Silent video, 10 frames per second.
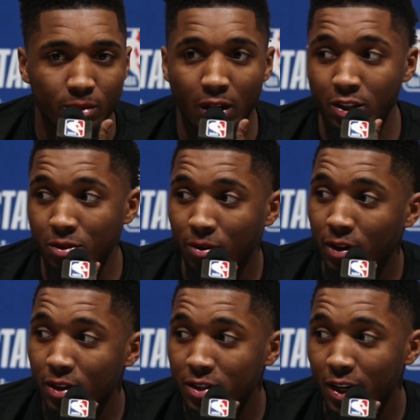Y'all should
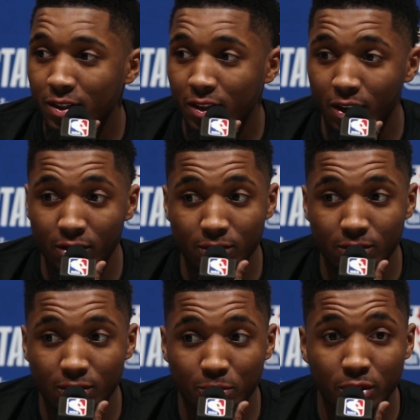follow the Jazz account.
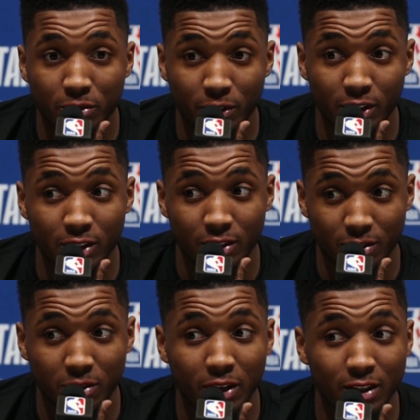It's pretty funny.
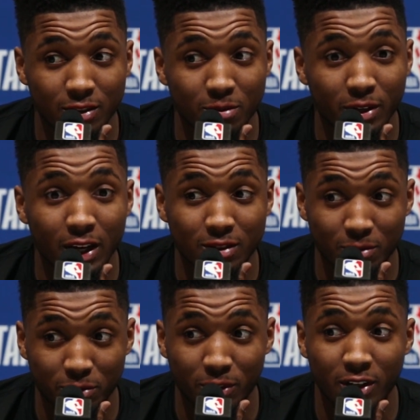We got
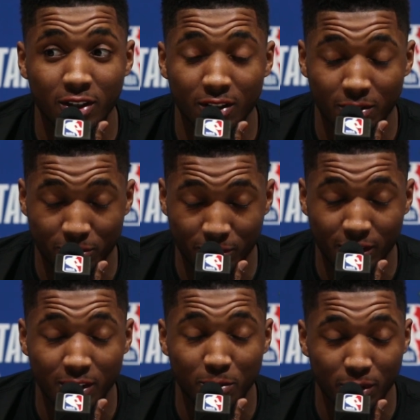some
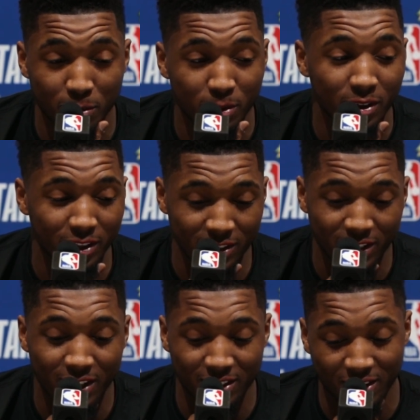funny people on the
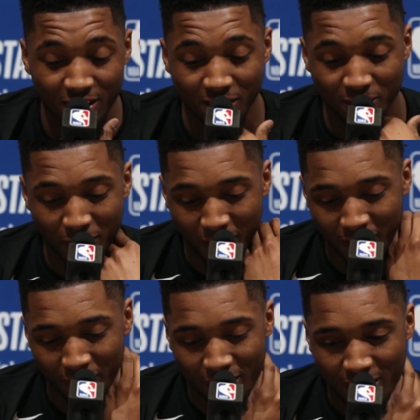Jazz account,
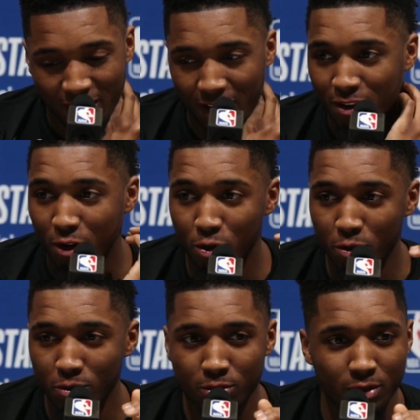man. I don't know
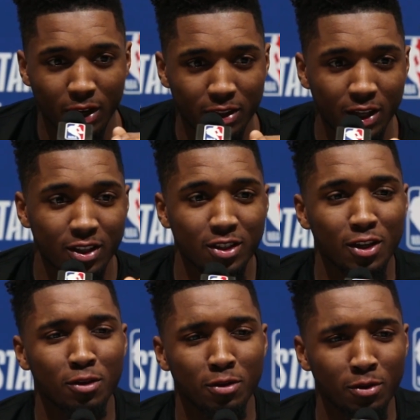who. I think, is
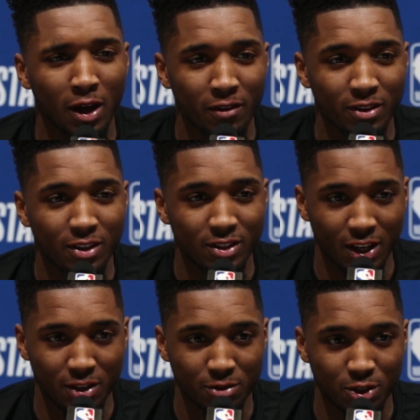it you? You have it? Is
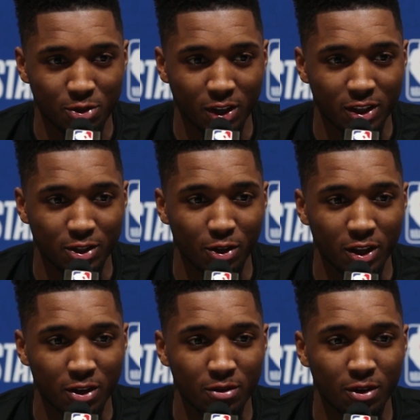that you? Just strictly
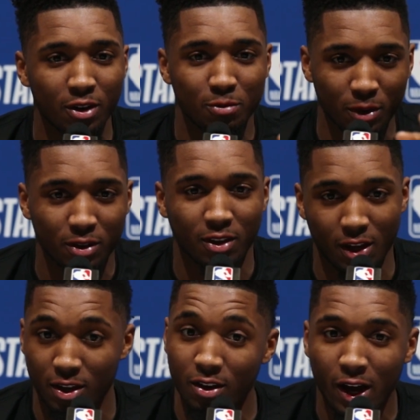solely you? Or both?
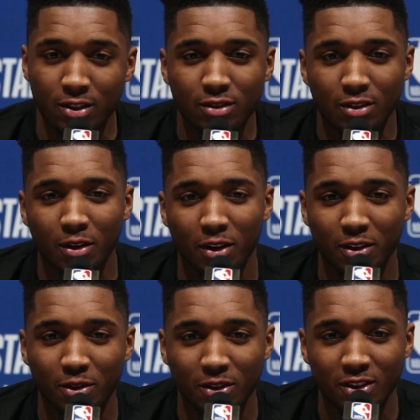Yeah, you guys are
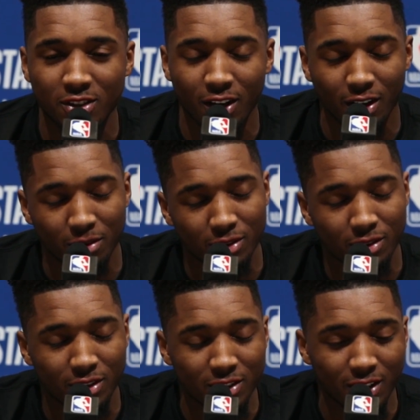doing your job. I
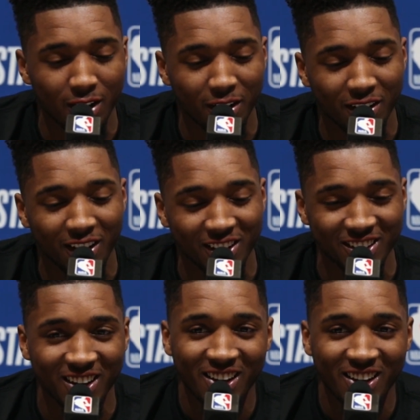like it.